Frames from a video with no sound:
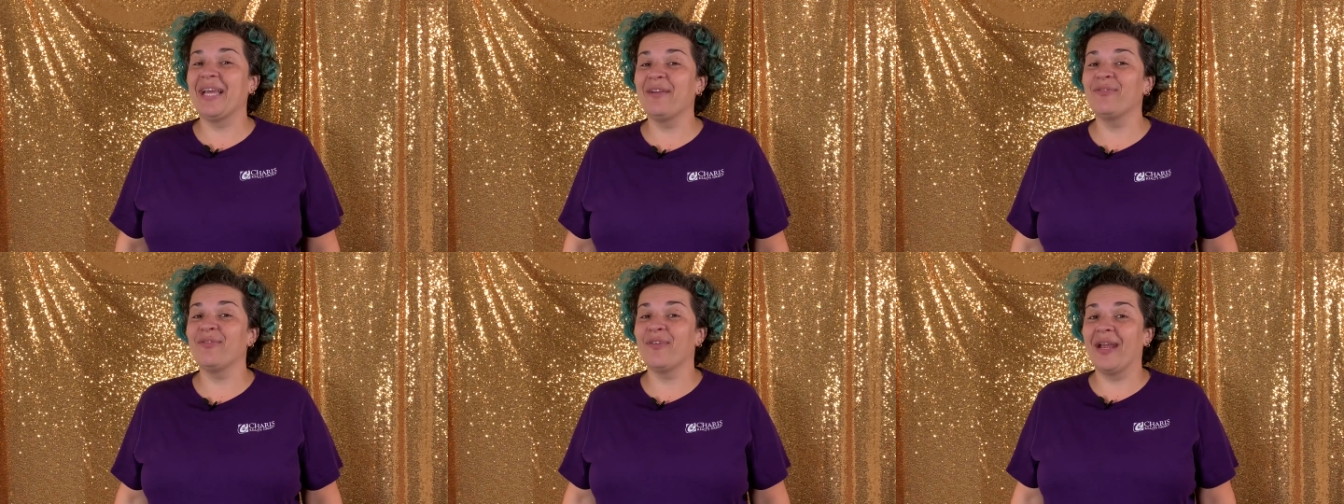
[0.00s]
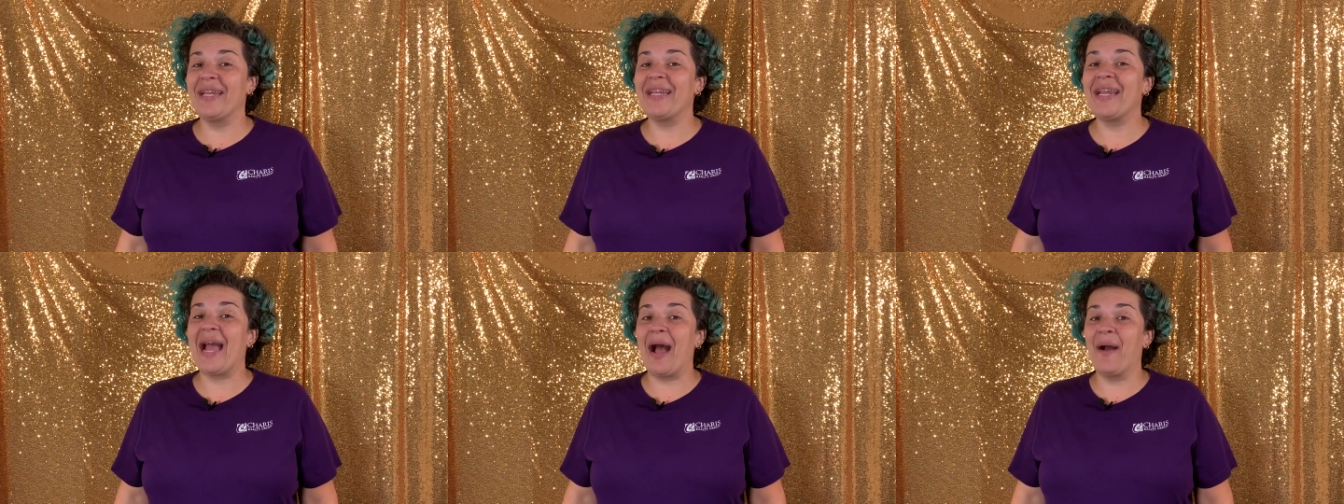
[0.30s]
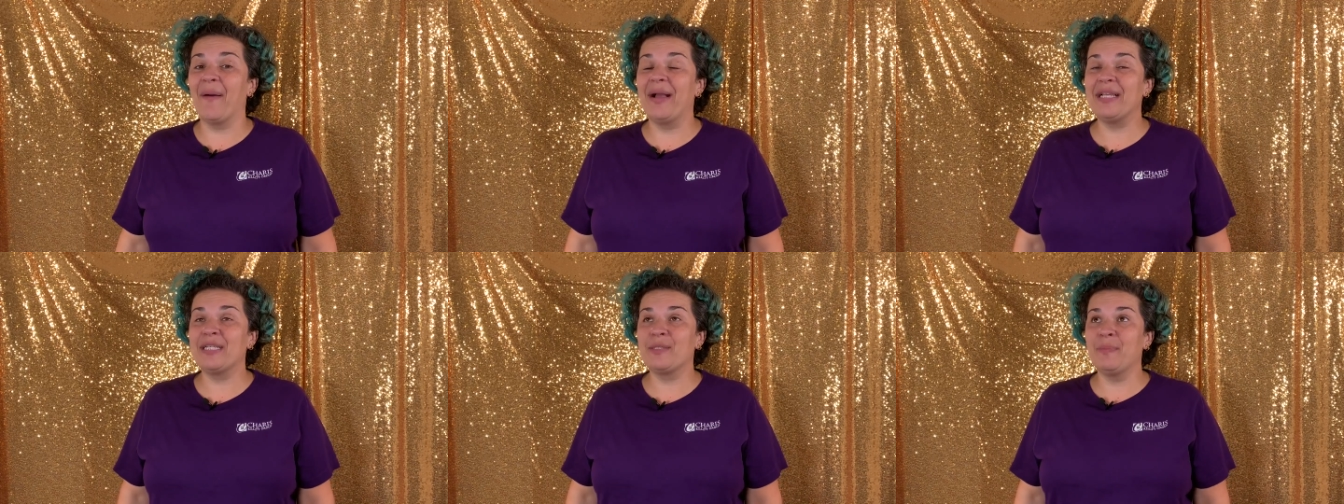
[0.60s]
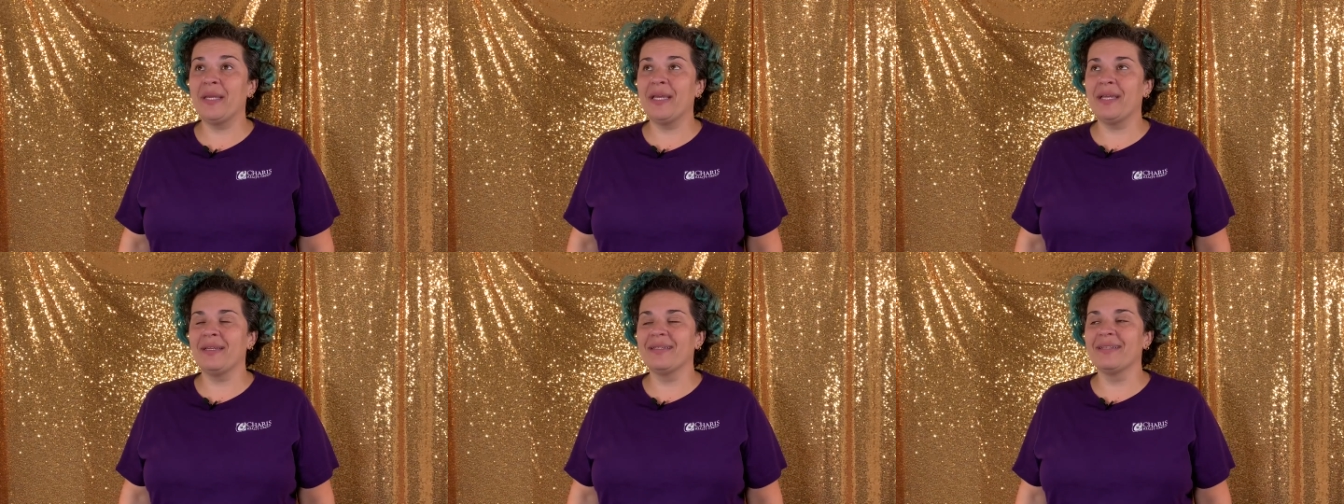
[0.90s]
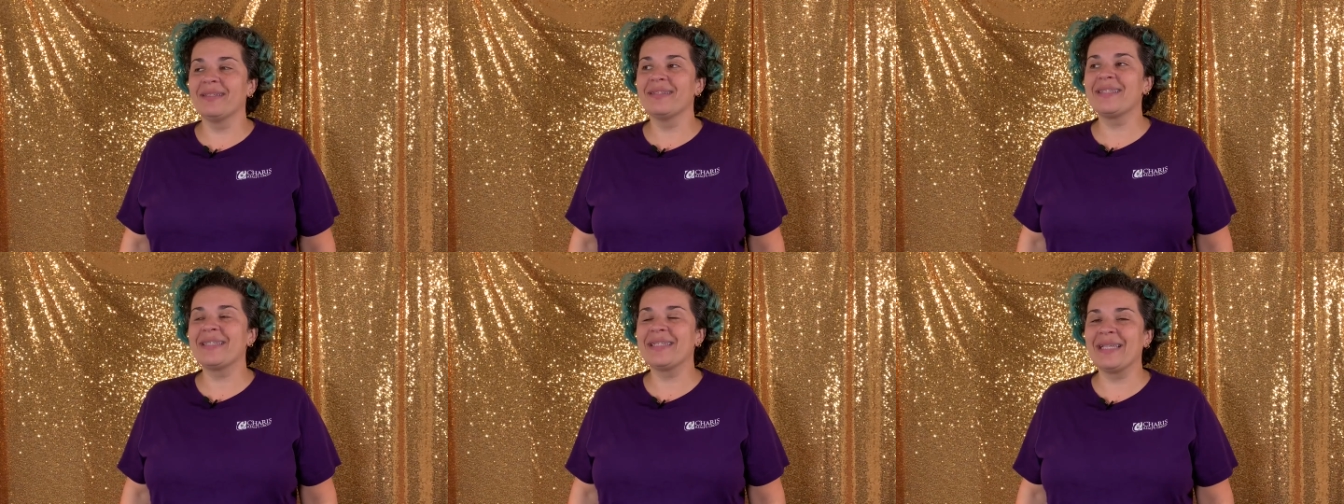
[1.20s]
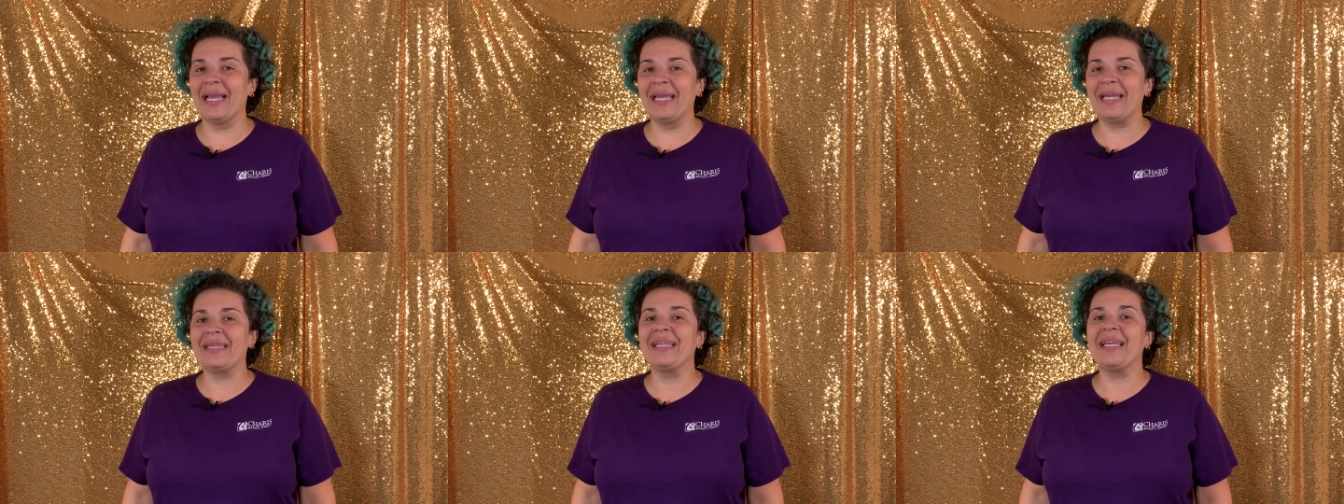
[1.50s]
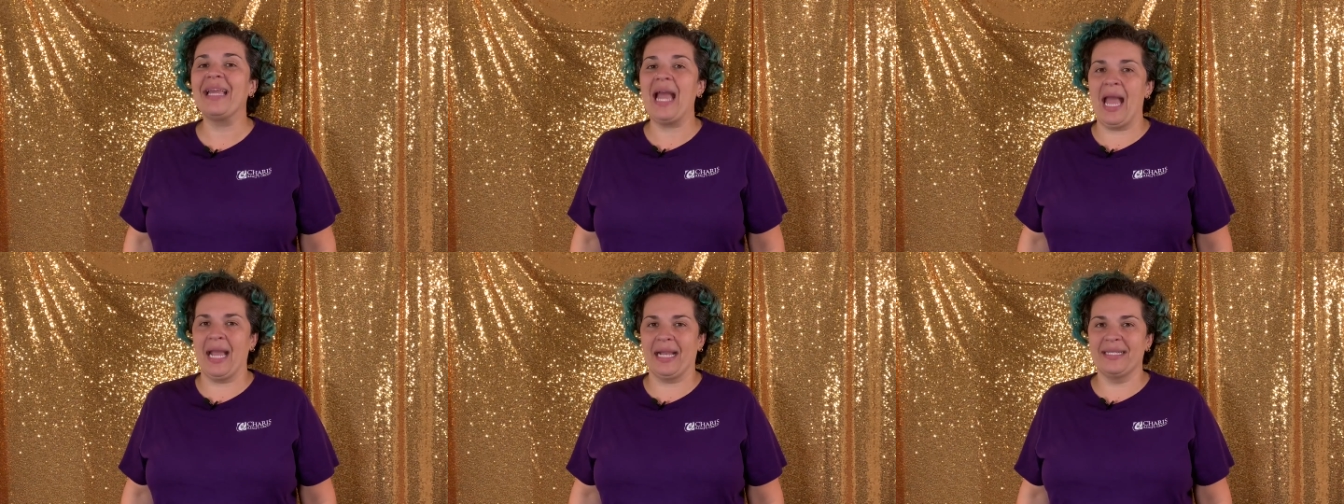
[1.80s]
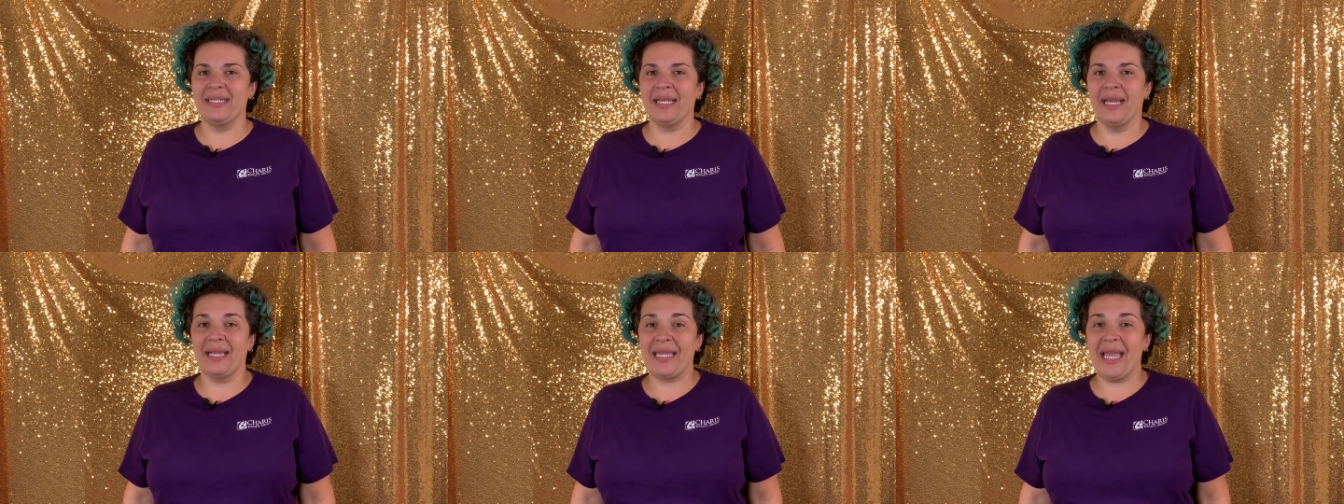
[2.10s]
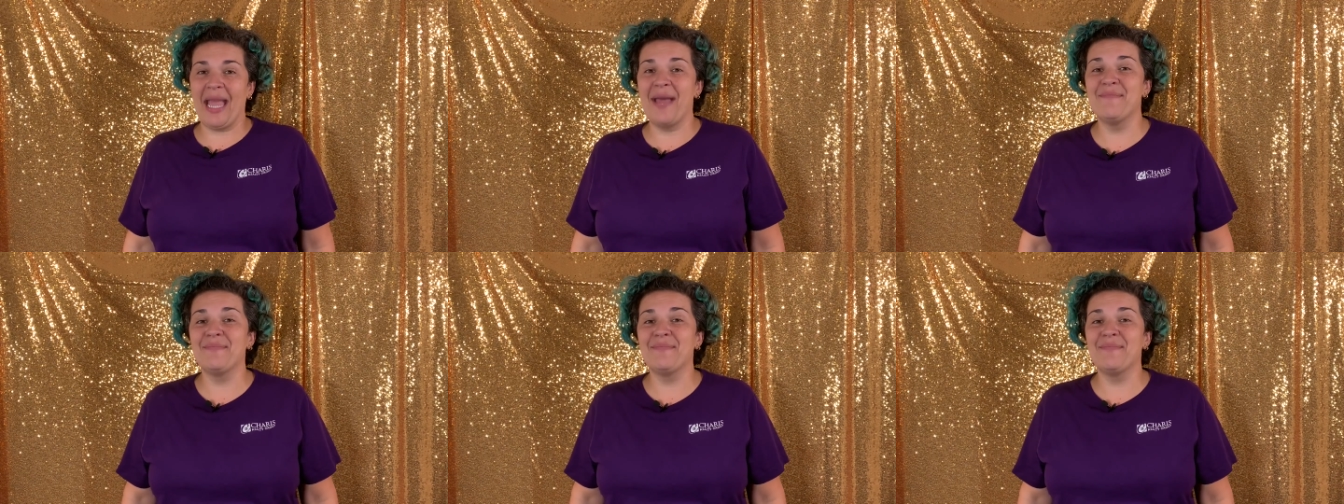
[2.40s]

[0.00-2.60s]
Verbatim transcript: life right now has been slightly hectic,